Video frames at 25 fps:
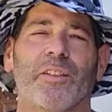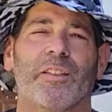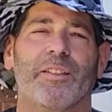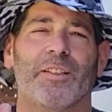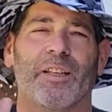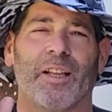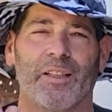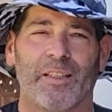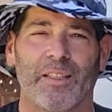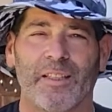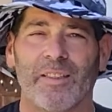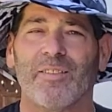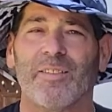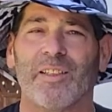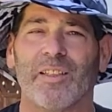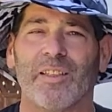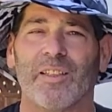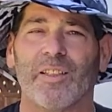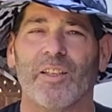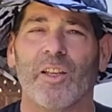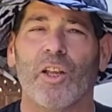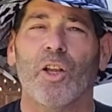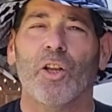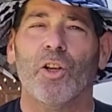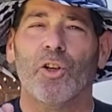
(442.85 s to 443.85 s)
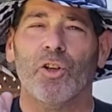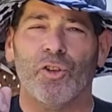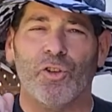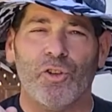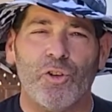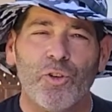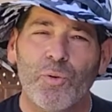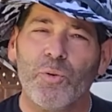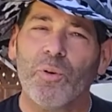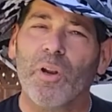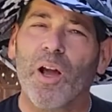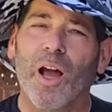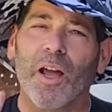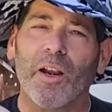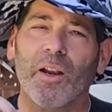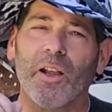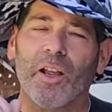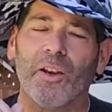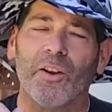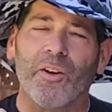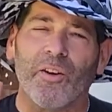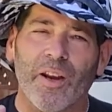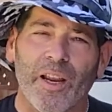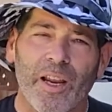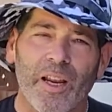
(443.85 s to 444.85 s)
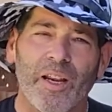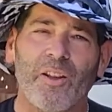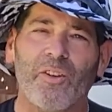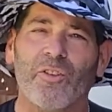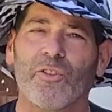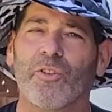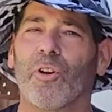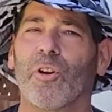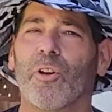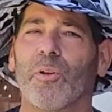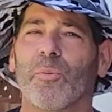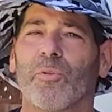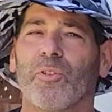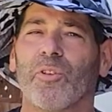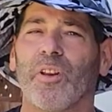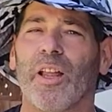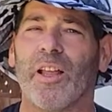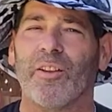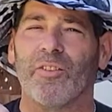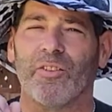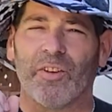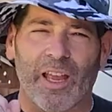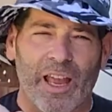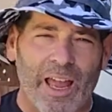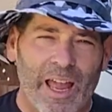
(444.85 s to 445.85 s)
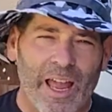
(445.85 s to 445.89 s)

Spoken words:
Now listen, do not under any circumstance